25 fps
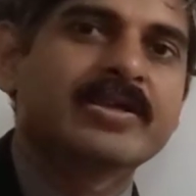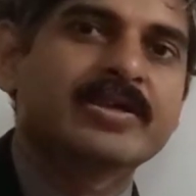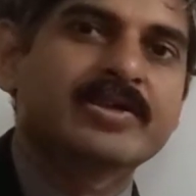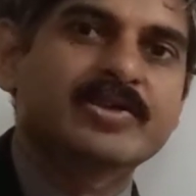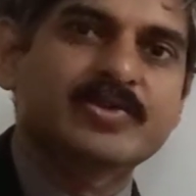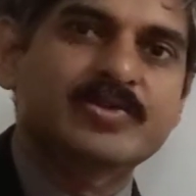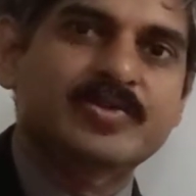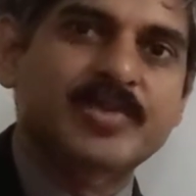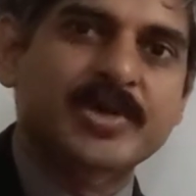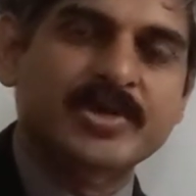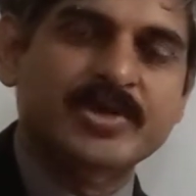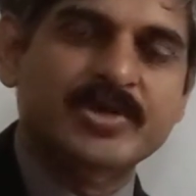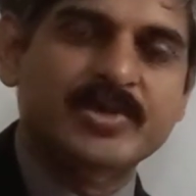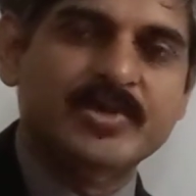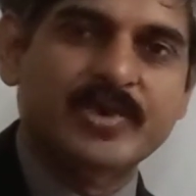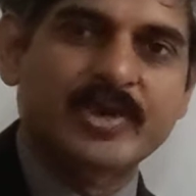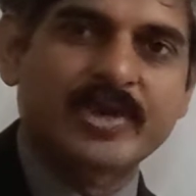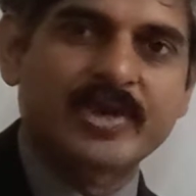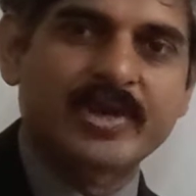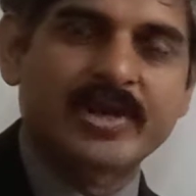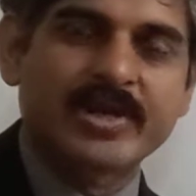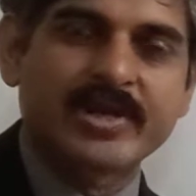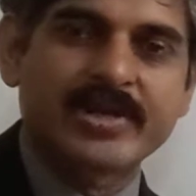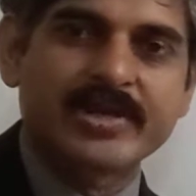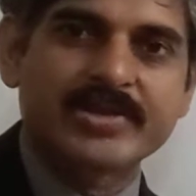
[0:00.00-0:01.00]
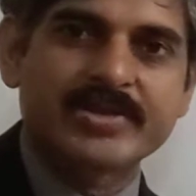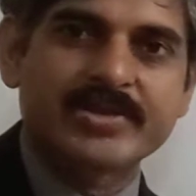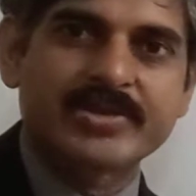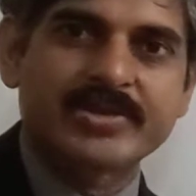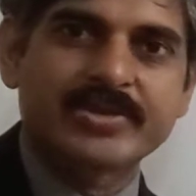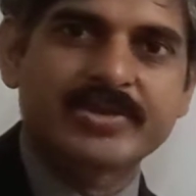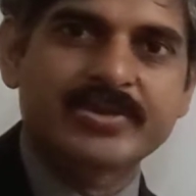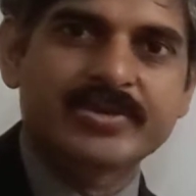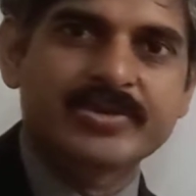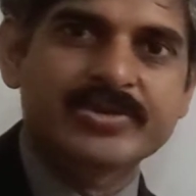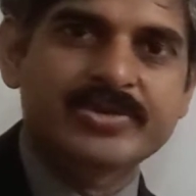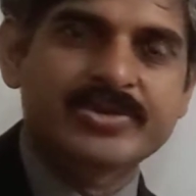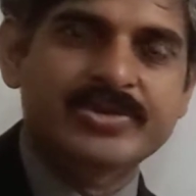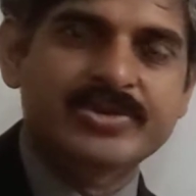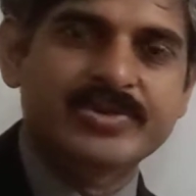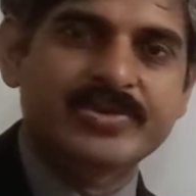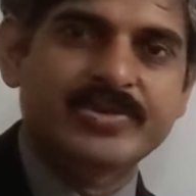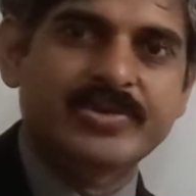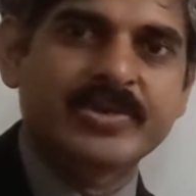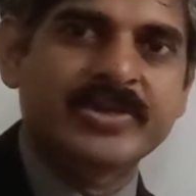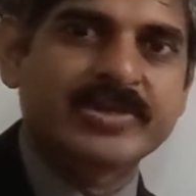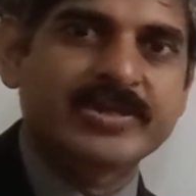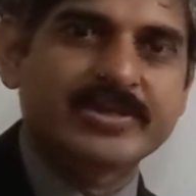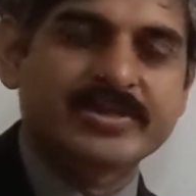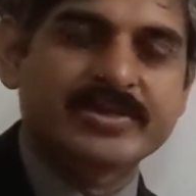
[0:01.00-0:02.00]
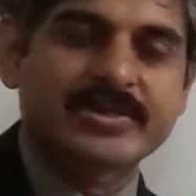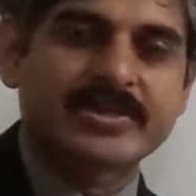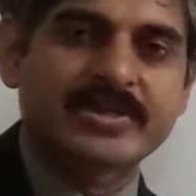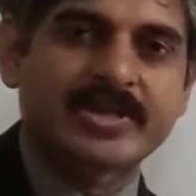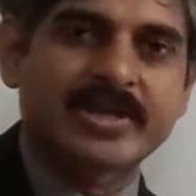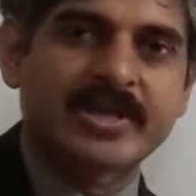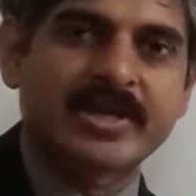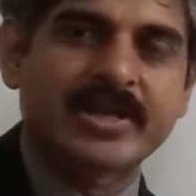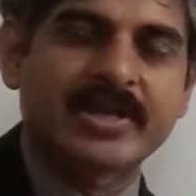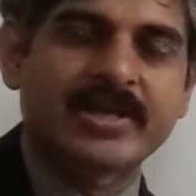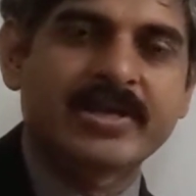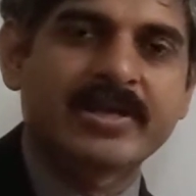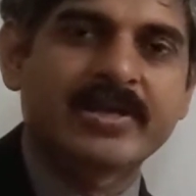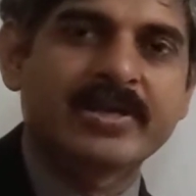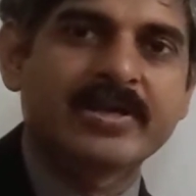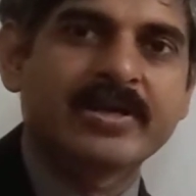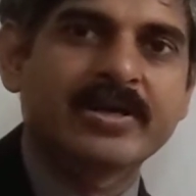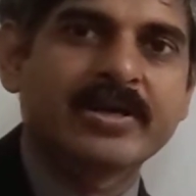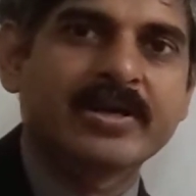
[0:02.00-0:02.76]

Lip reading: specifically so students can